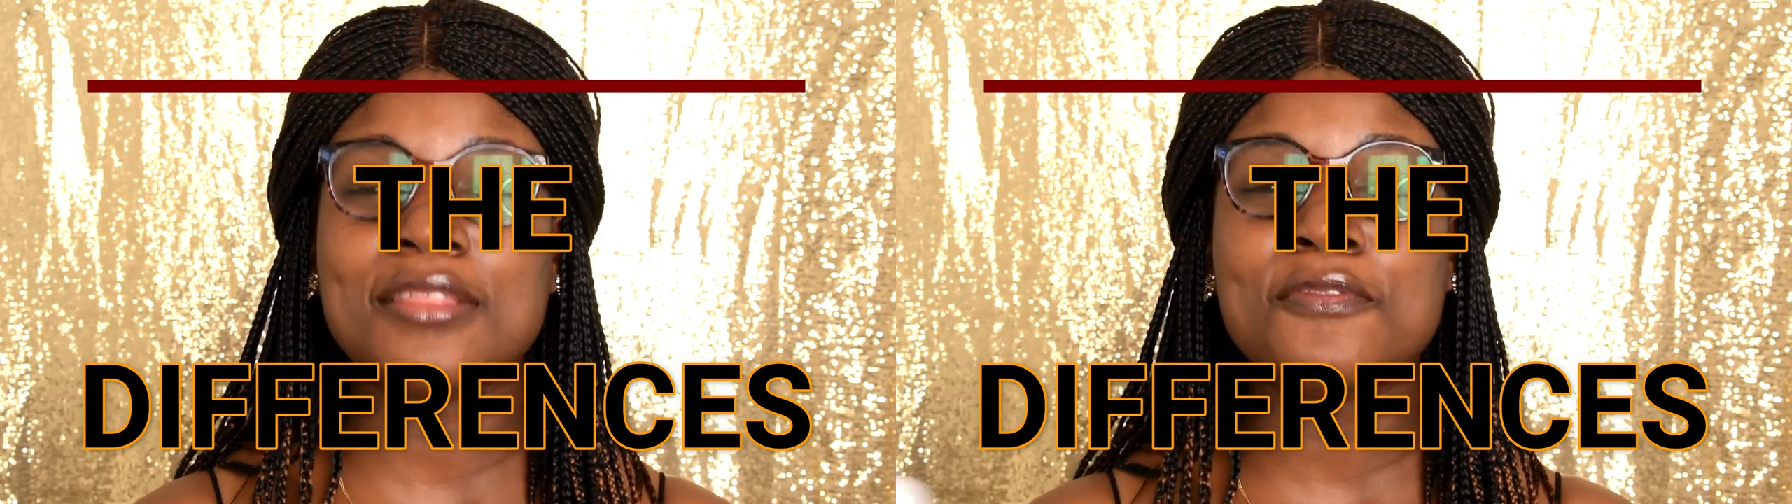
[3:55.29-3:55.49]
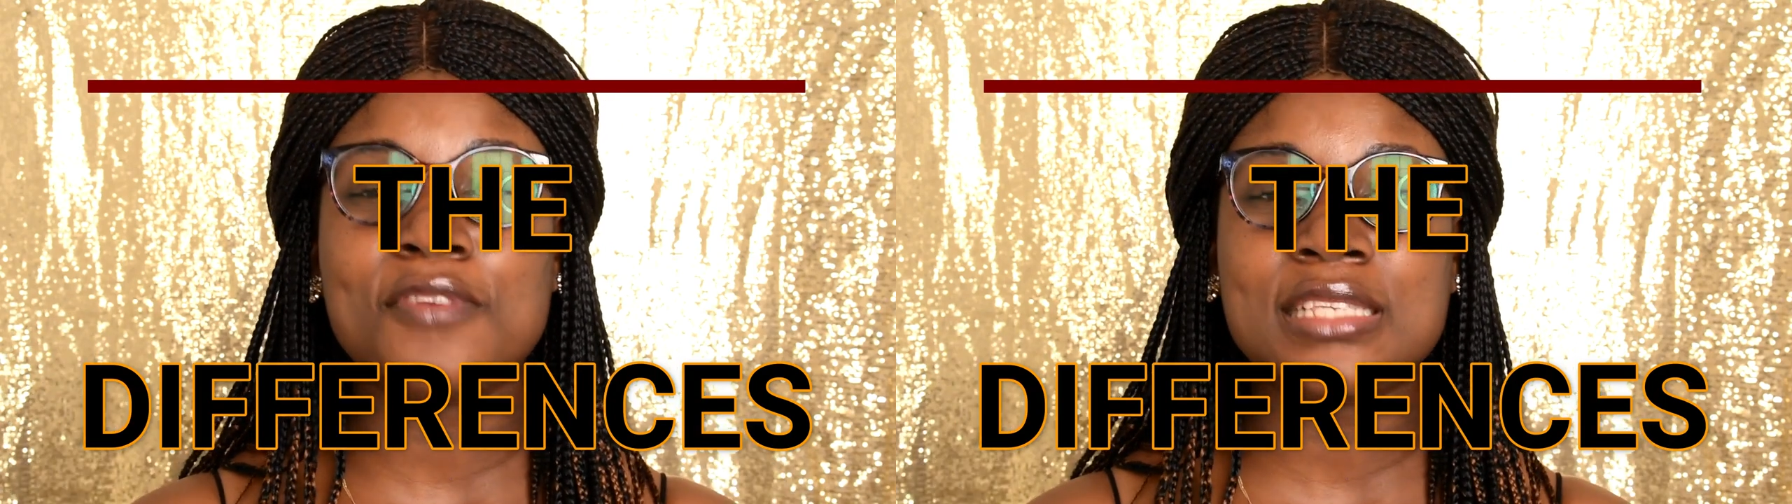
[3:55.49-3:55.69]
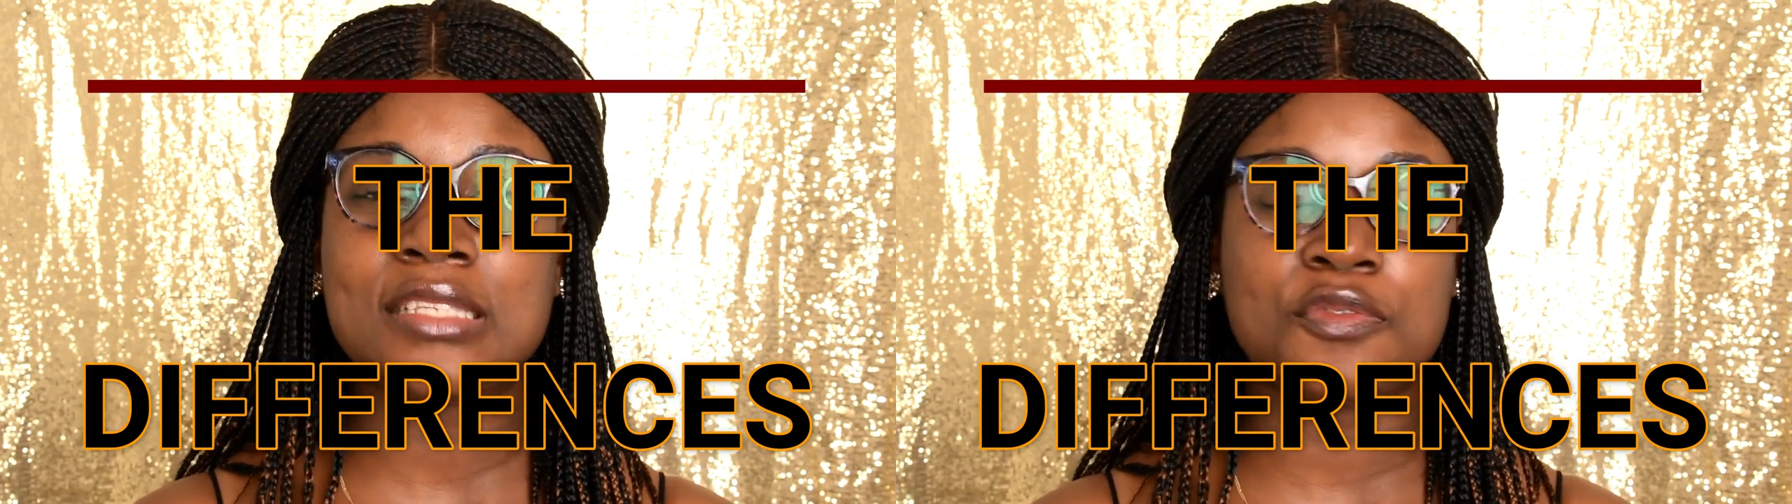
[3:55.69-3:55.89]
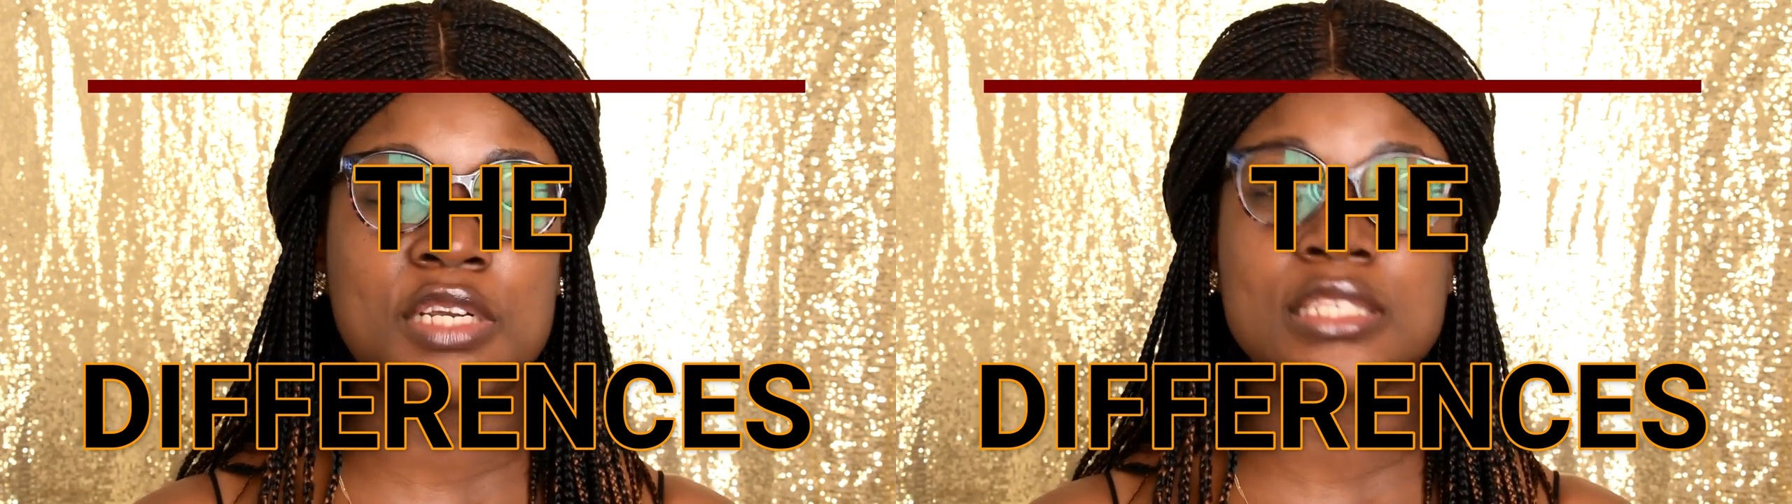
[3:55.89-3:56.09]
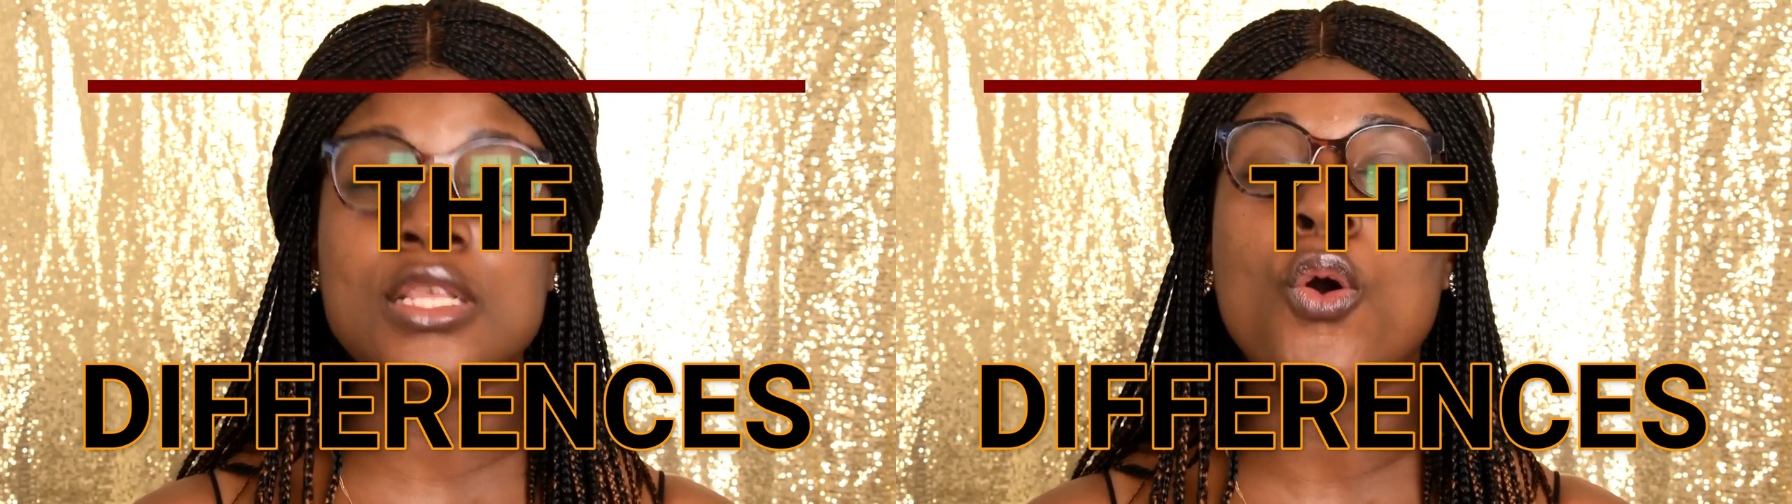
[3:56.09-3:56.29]
The first
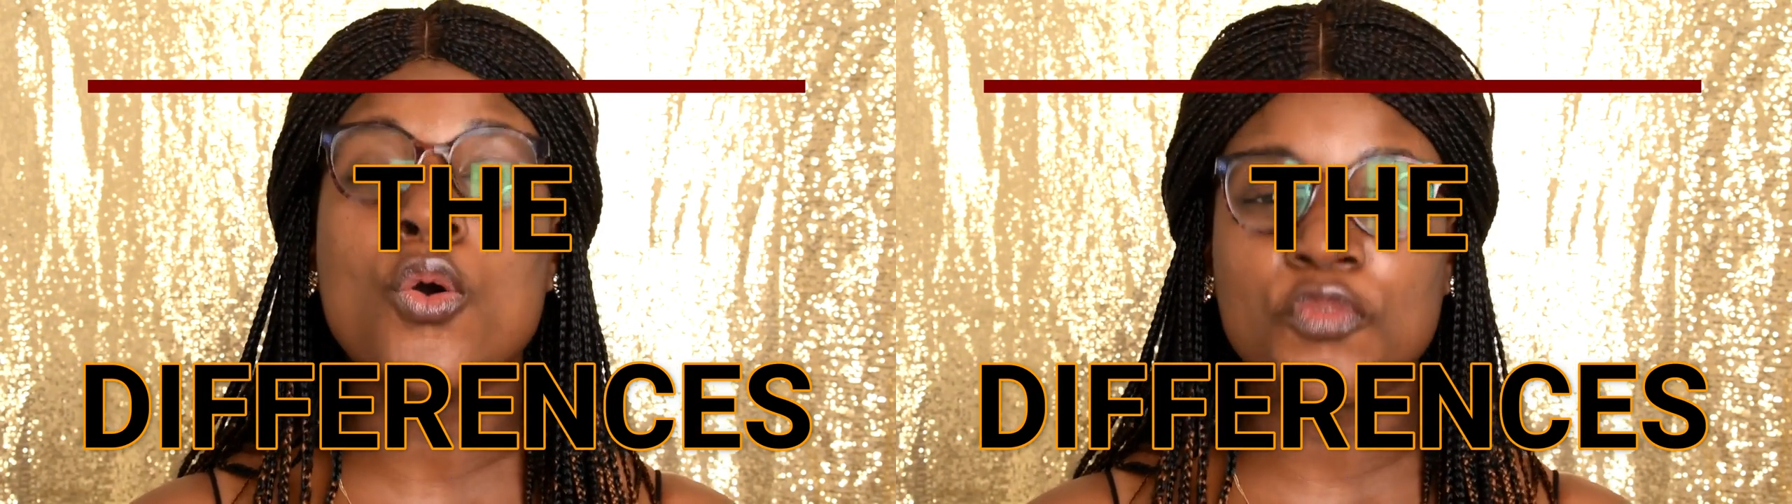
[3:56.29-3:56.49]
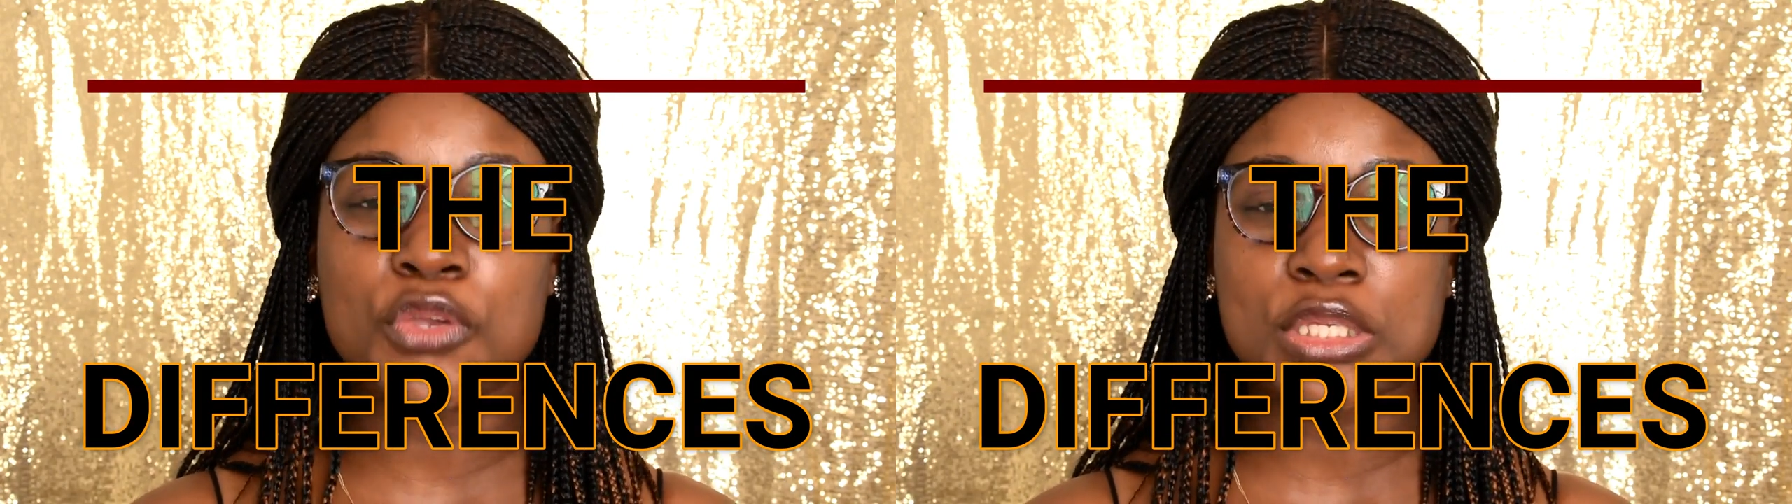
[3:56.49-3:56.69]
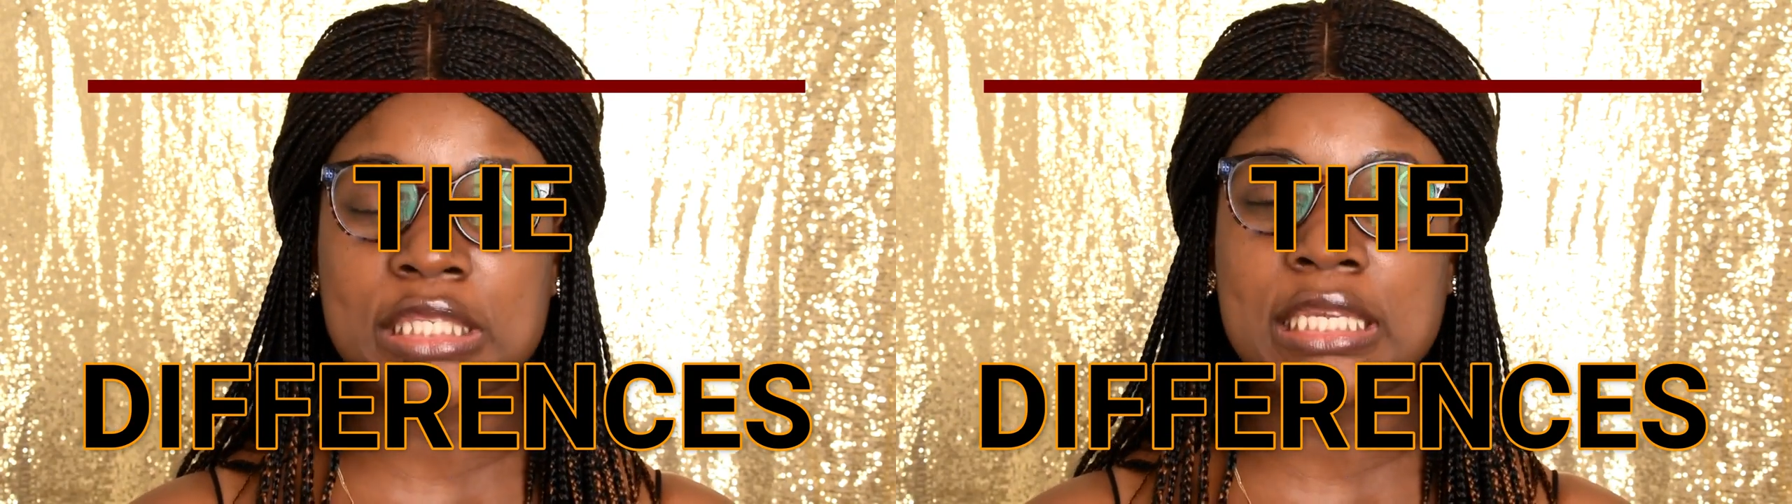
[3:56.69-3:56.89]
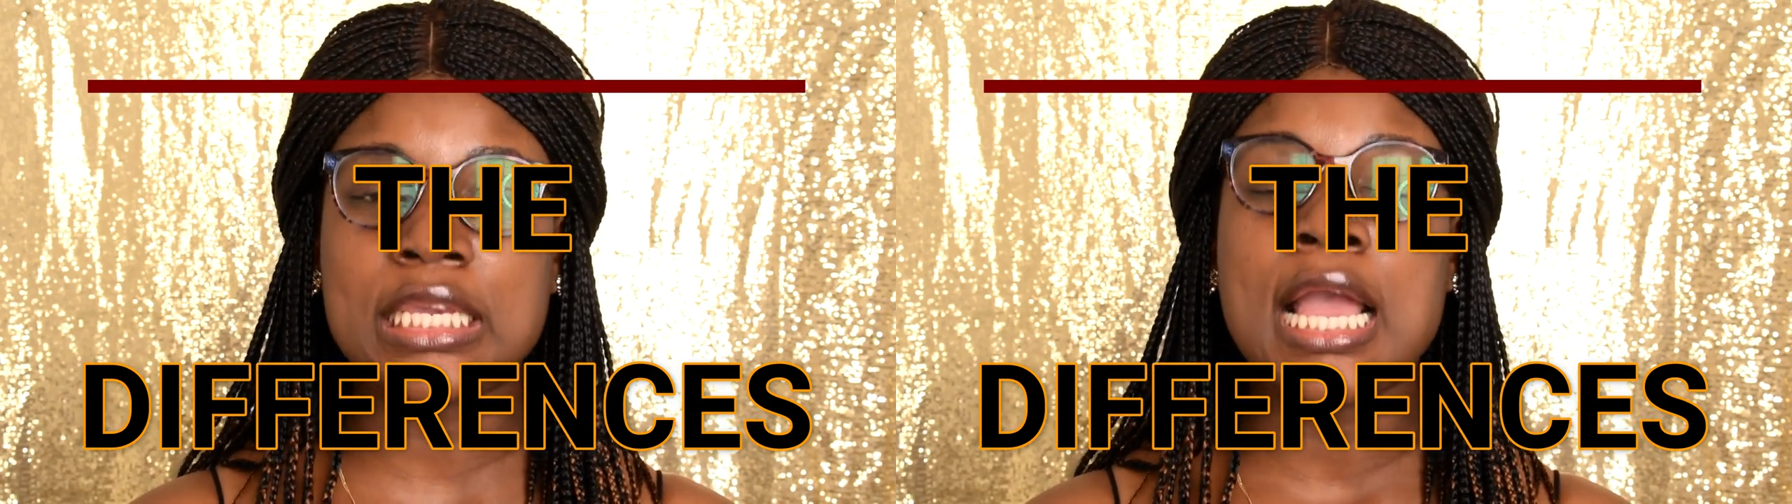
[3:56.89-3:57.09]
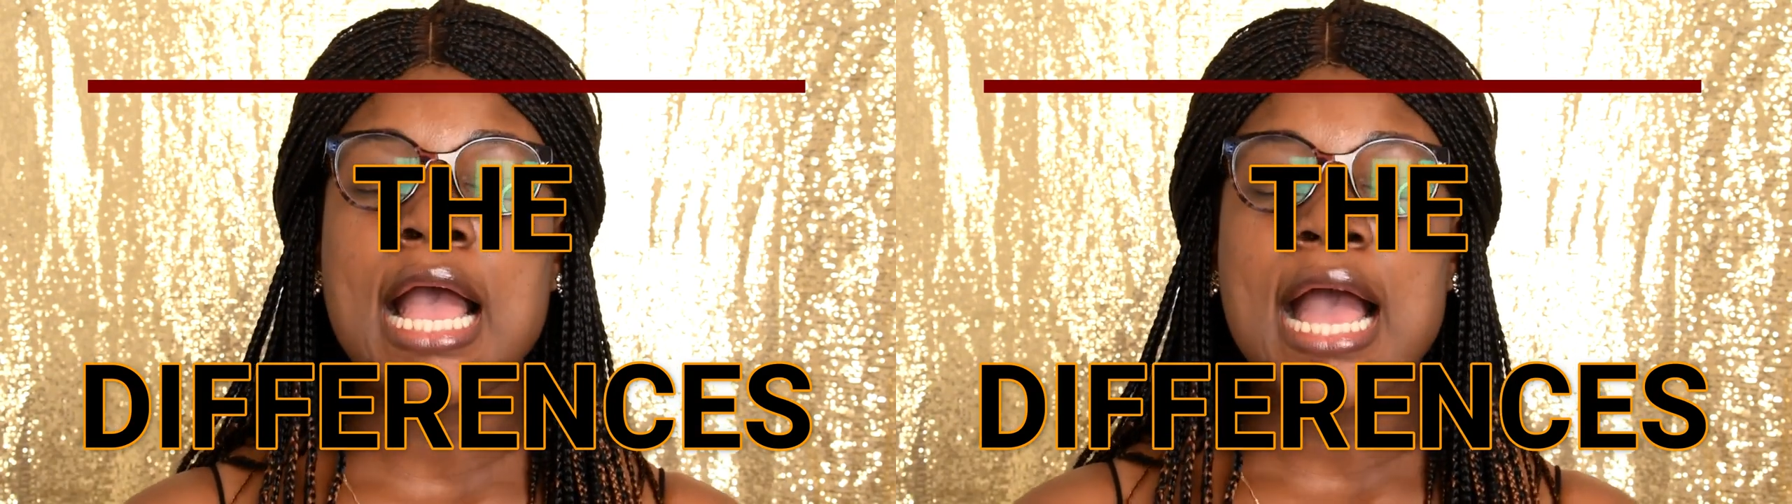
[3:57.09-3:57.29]
difference obviously